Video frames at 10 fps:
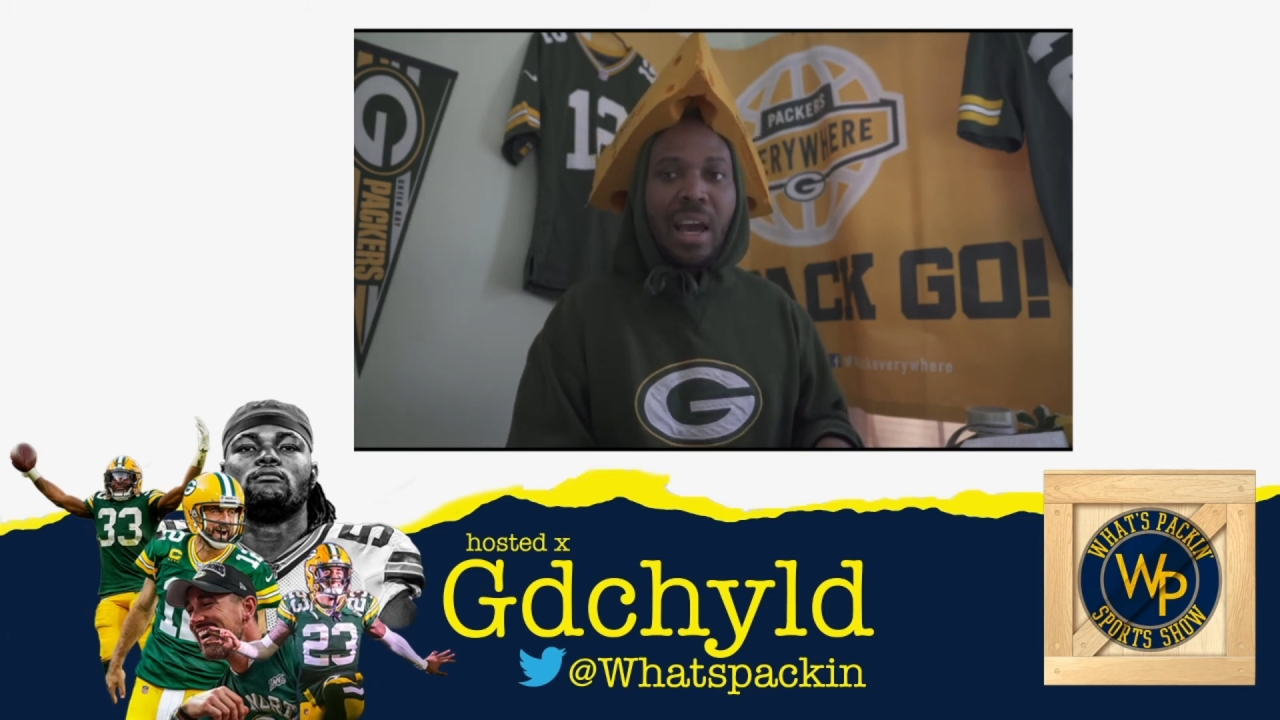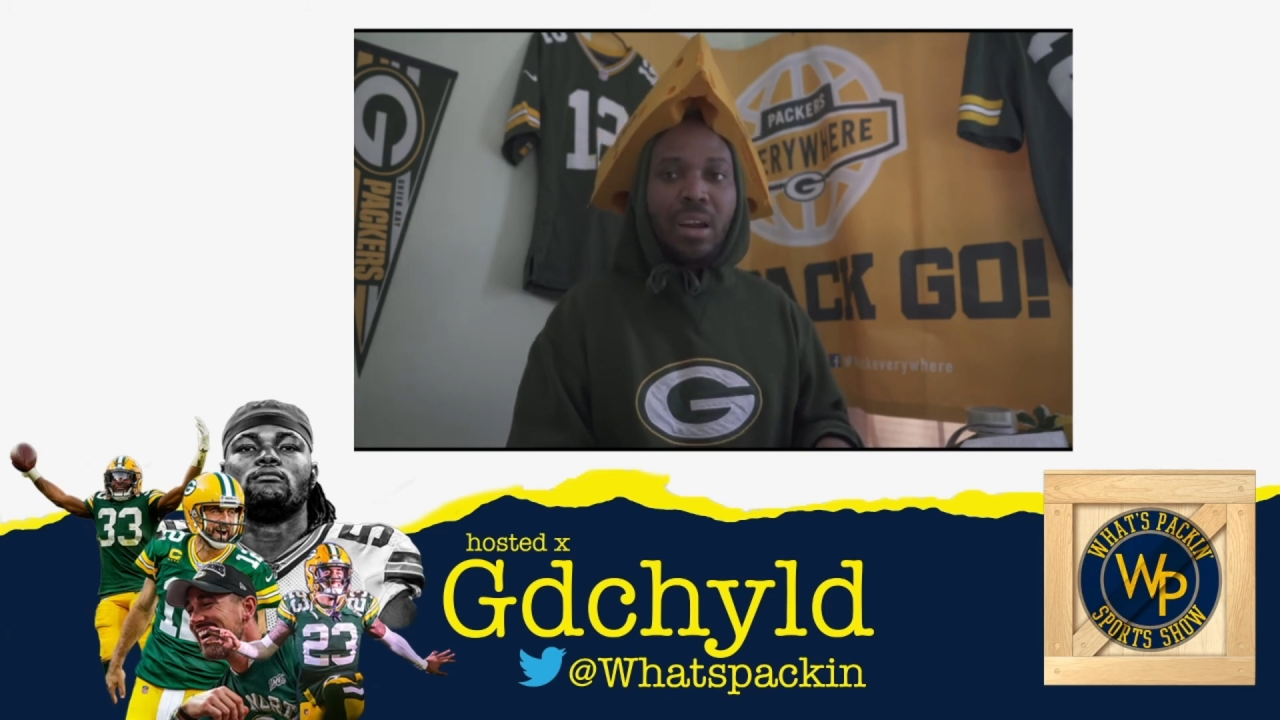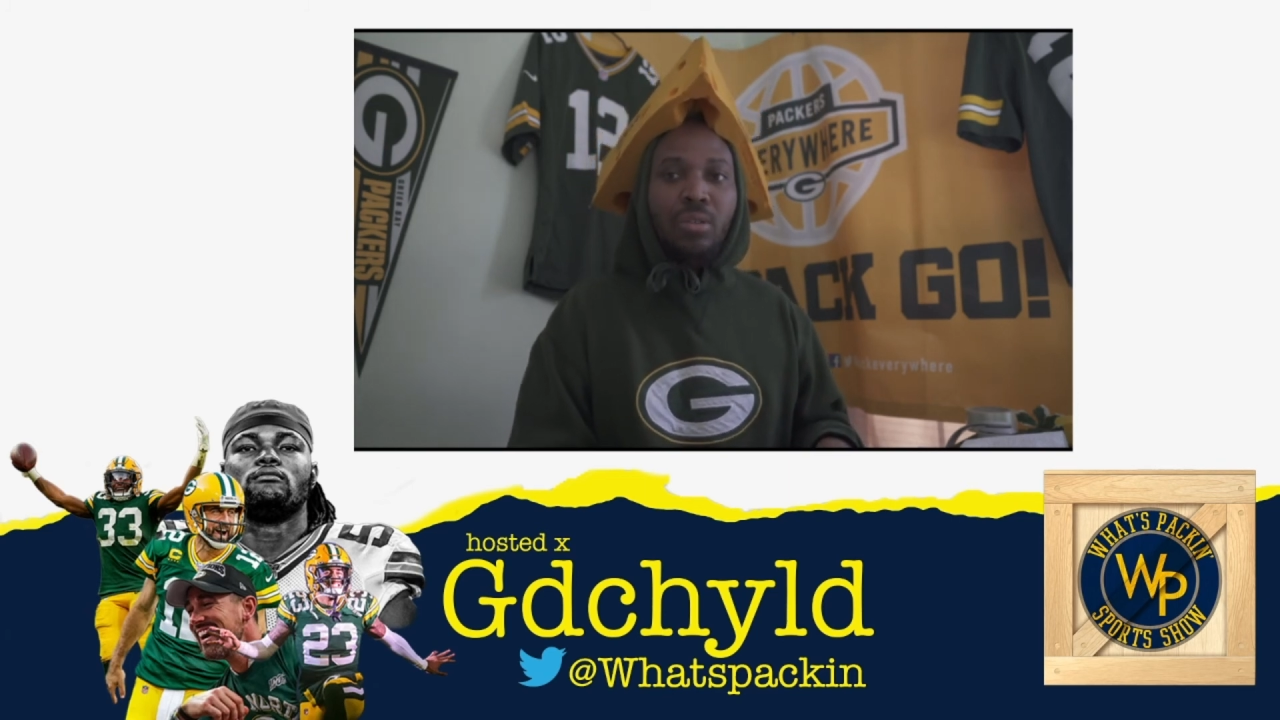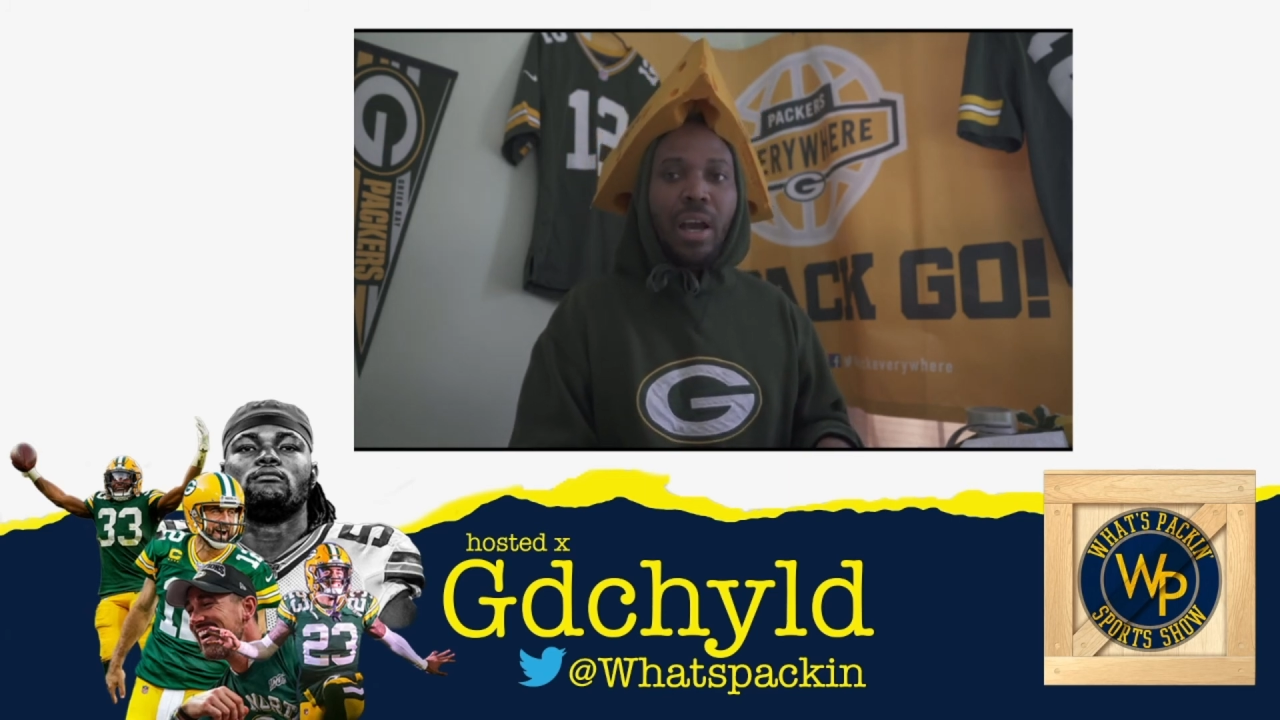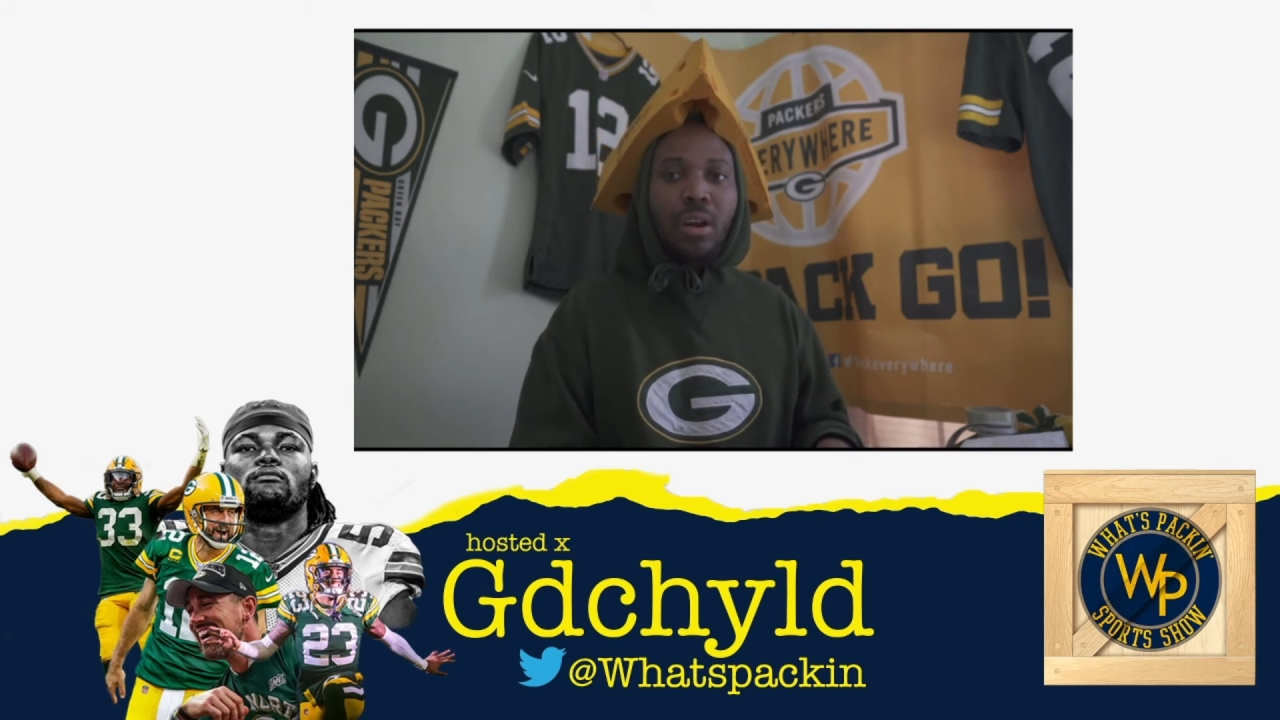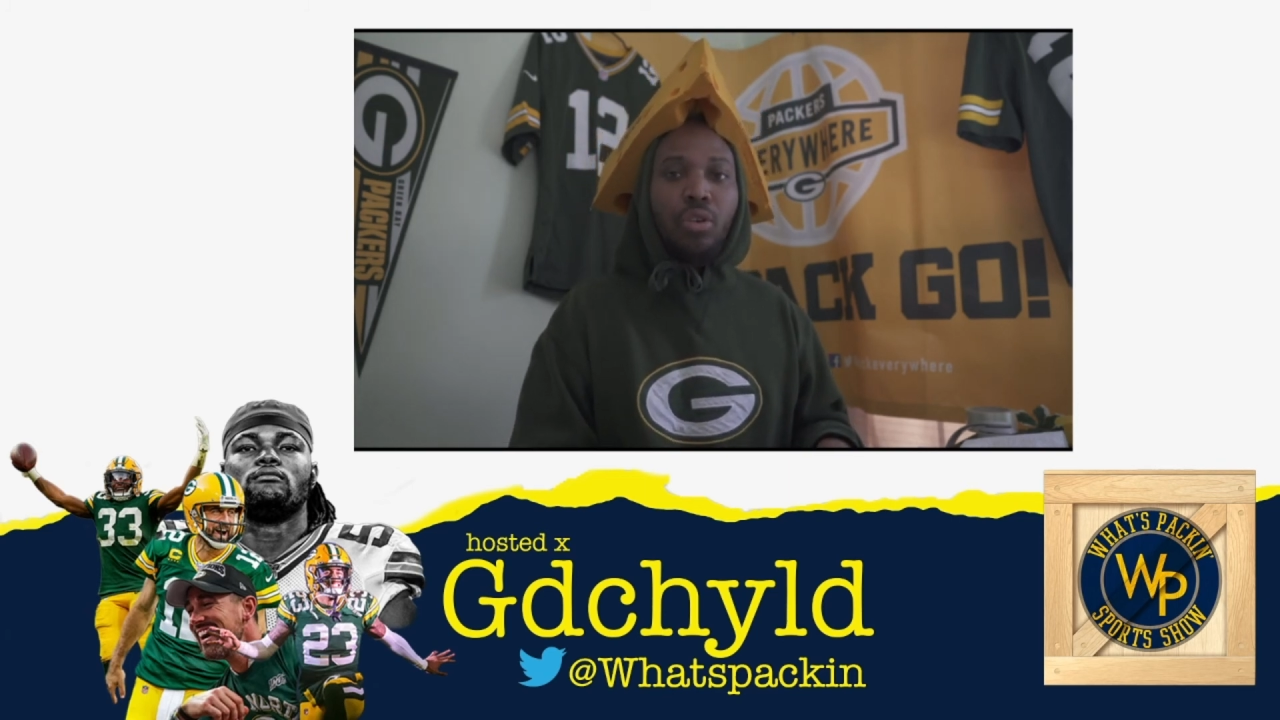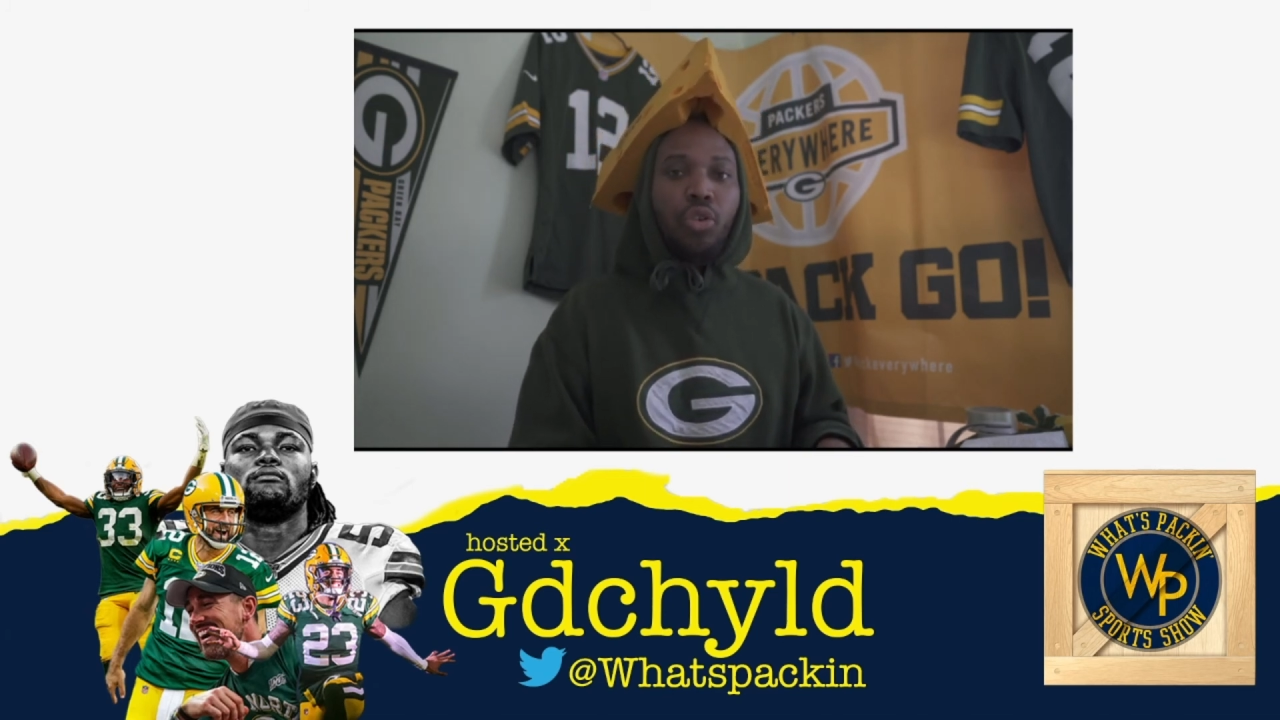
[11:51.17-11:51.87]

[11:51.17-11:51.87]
don't